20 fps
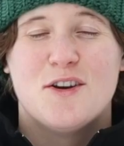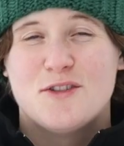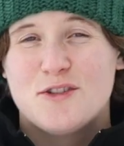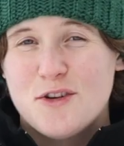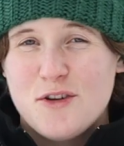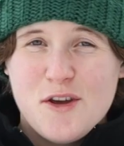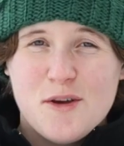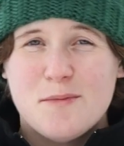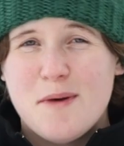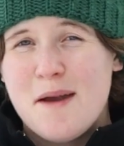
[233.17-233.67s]
So
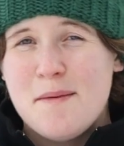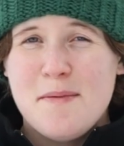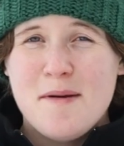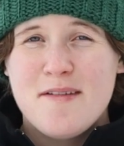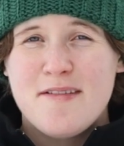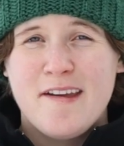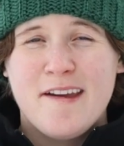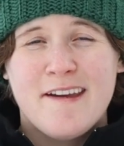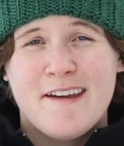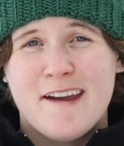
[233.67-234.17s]
you might be
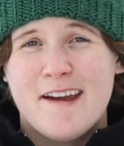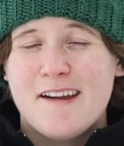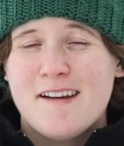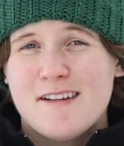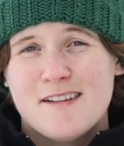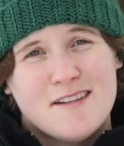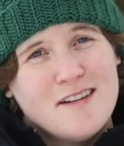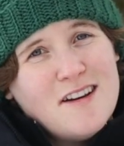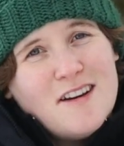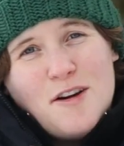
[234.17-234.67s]
thinking,
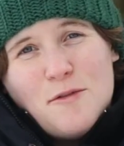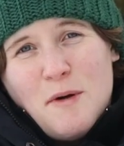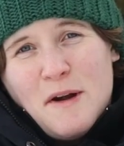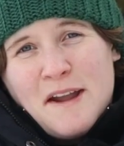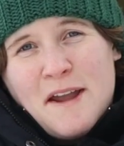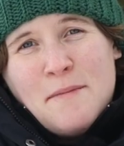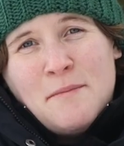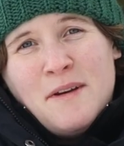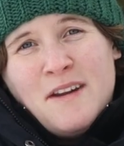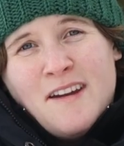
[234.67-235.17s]
what
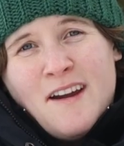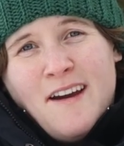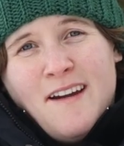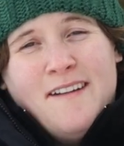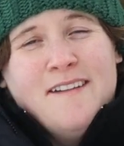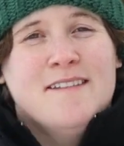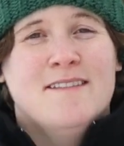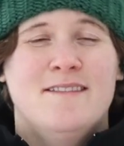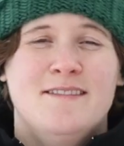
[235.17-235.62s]
can be done?